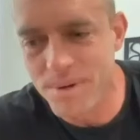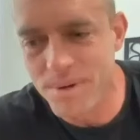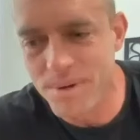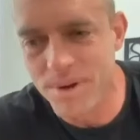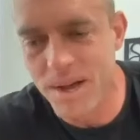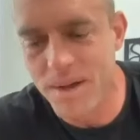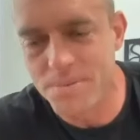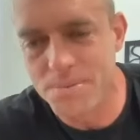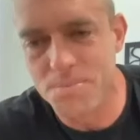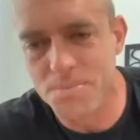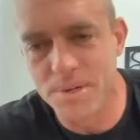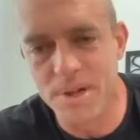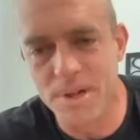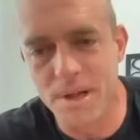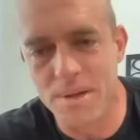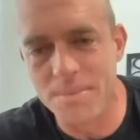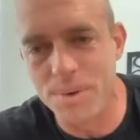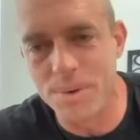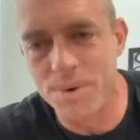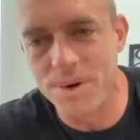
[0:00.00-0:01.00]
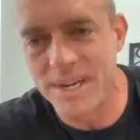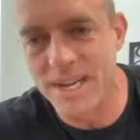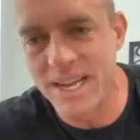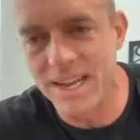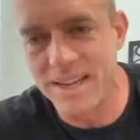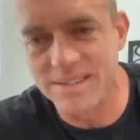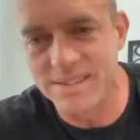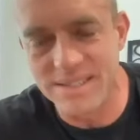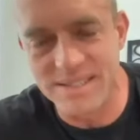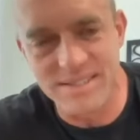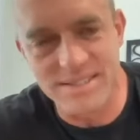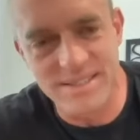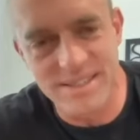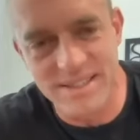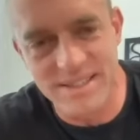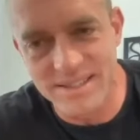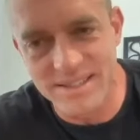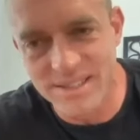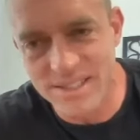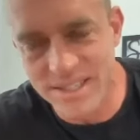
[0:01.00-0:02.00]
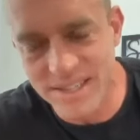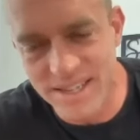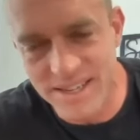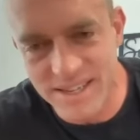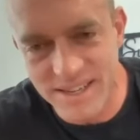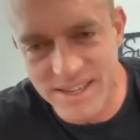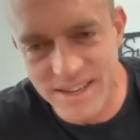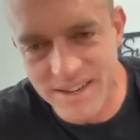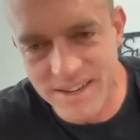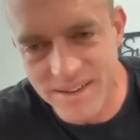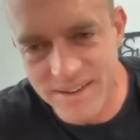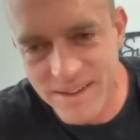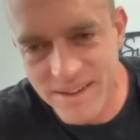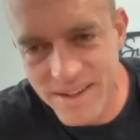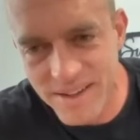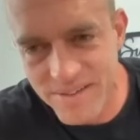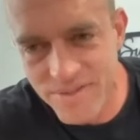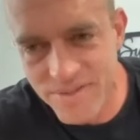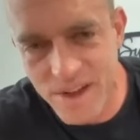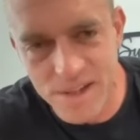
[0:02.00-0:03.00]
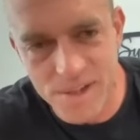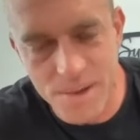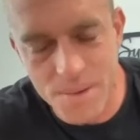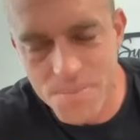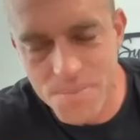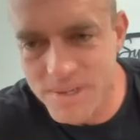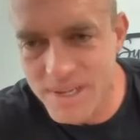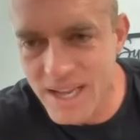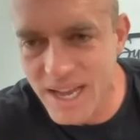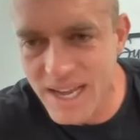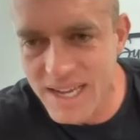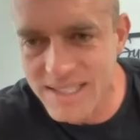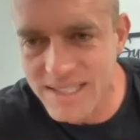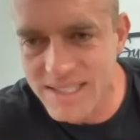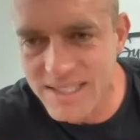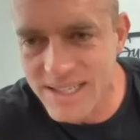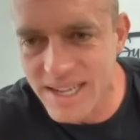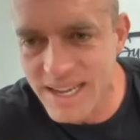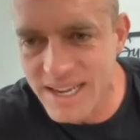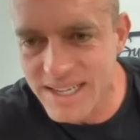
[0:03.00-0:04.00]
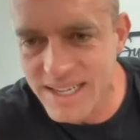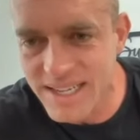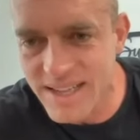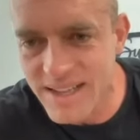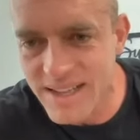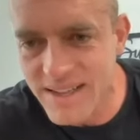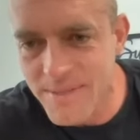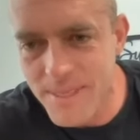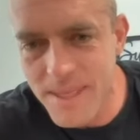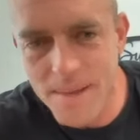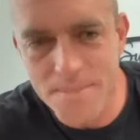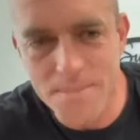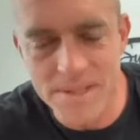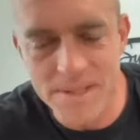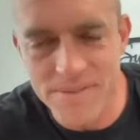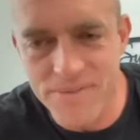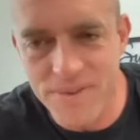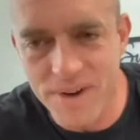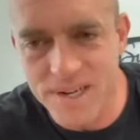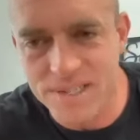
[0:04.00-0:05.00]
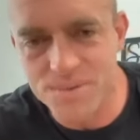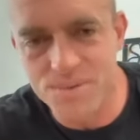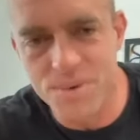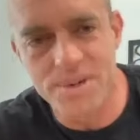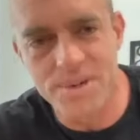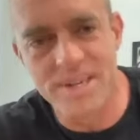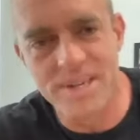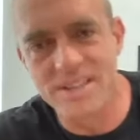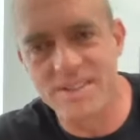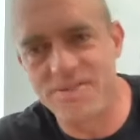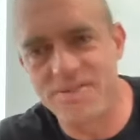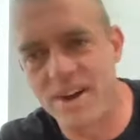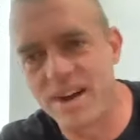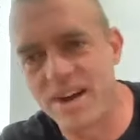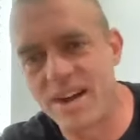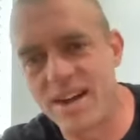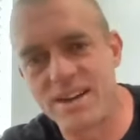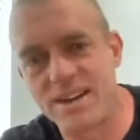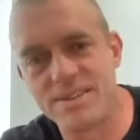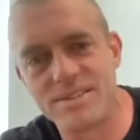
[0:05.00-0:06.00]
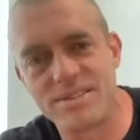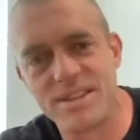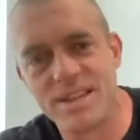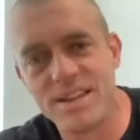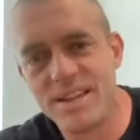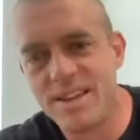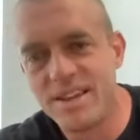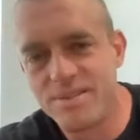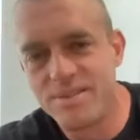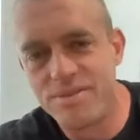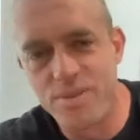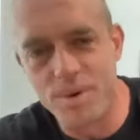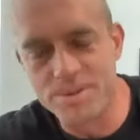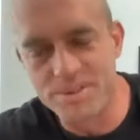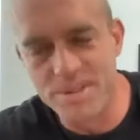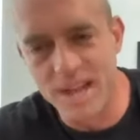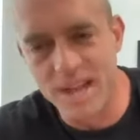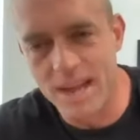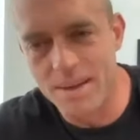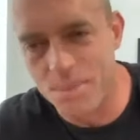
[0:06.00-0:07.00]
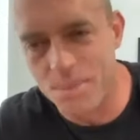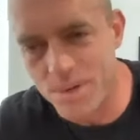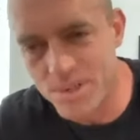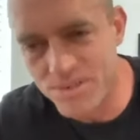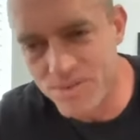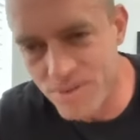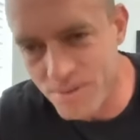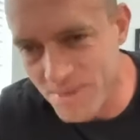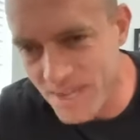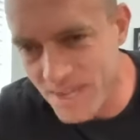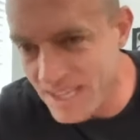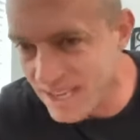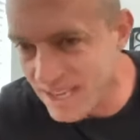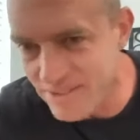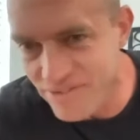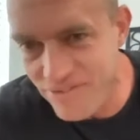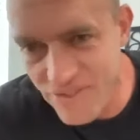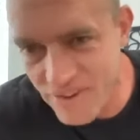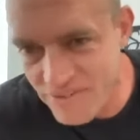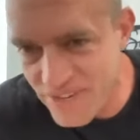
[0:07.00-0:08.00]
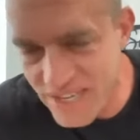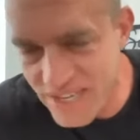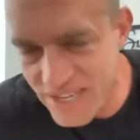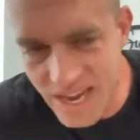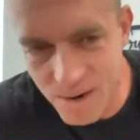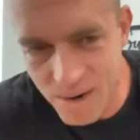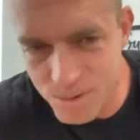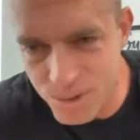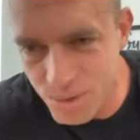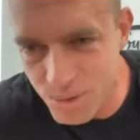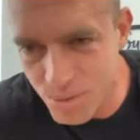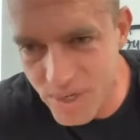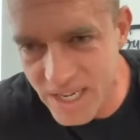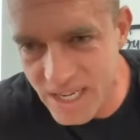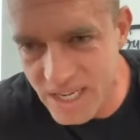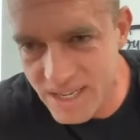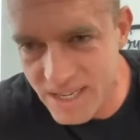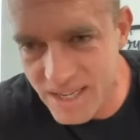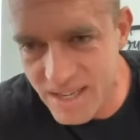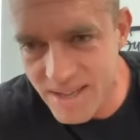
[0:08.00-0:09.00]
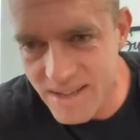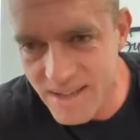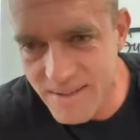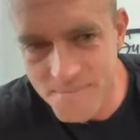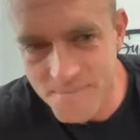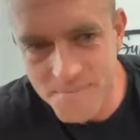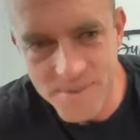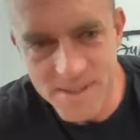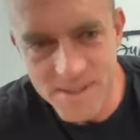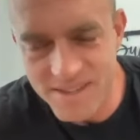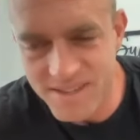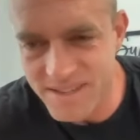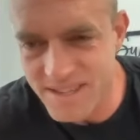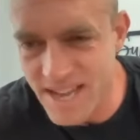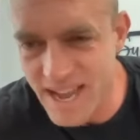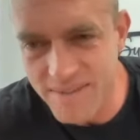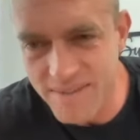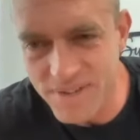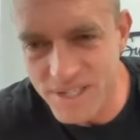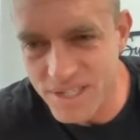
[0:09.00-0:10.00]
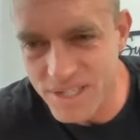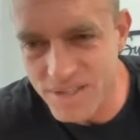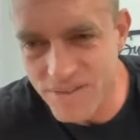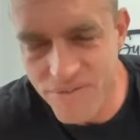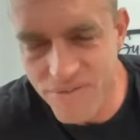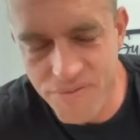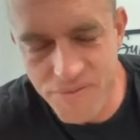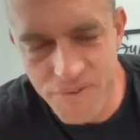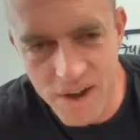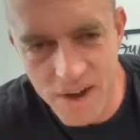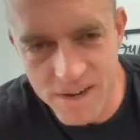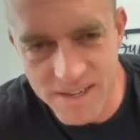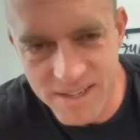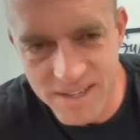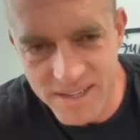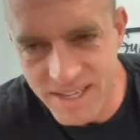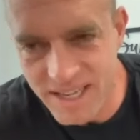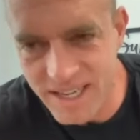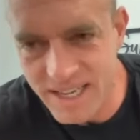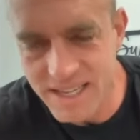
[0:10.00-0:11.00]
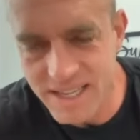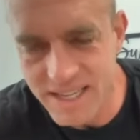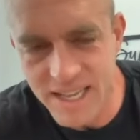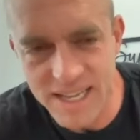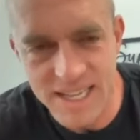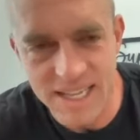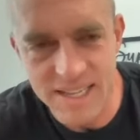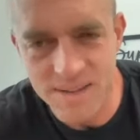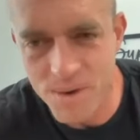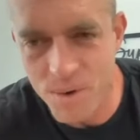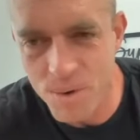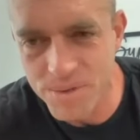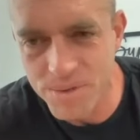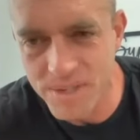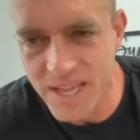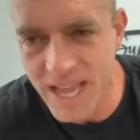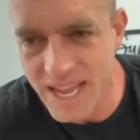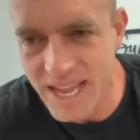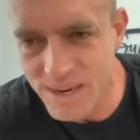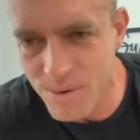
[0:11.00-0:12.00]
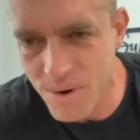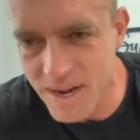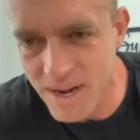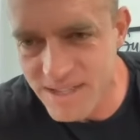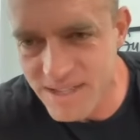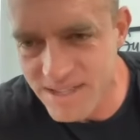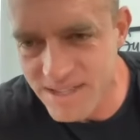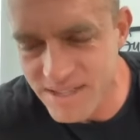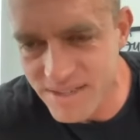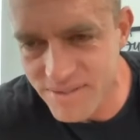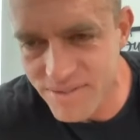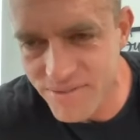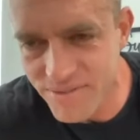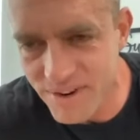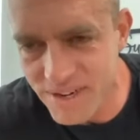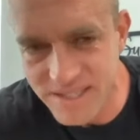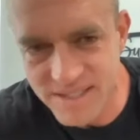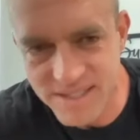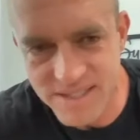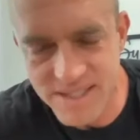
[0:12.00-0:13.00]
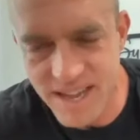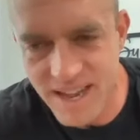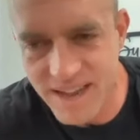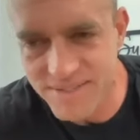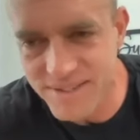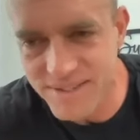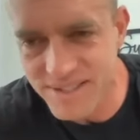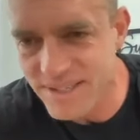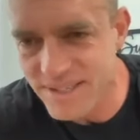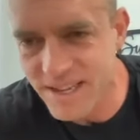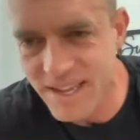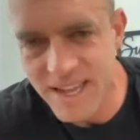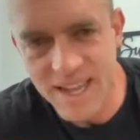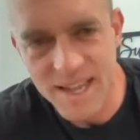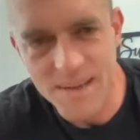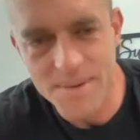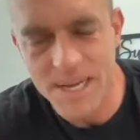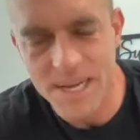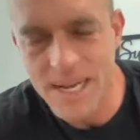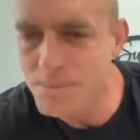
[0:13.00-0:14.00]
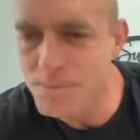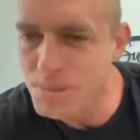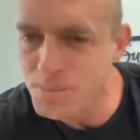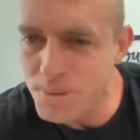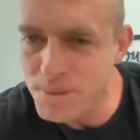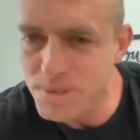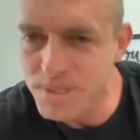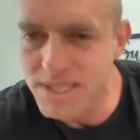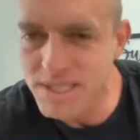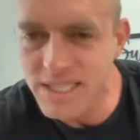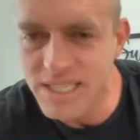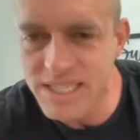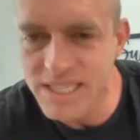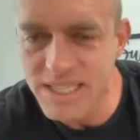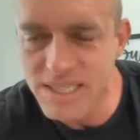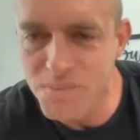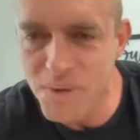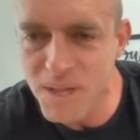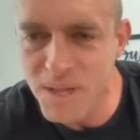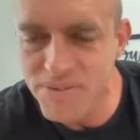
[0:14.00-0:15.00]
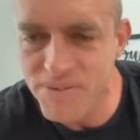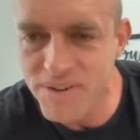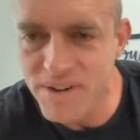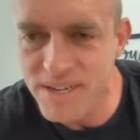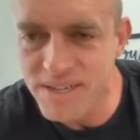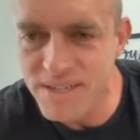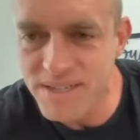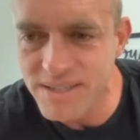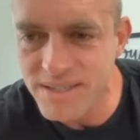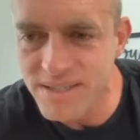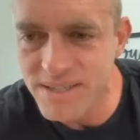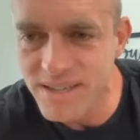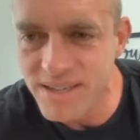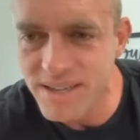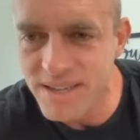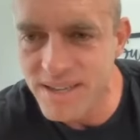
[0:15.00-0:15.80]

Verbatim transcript: who helps build all my workouts and, and shit and follow up with guys and like that motherfucker's working in the firehouse full time, works for me like 50 hours a week, savage as fuck, eating like only egg whites. He's a fucking savage. Like I'm supposed to lead these motherfuckers.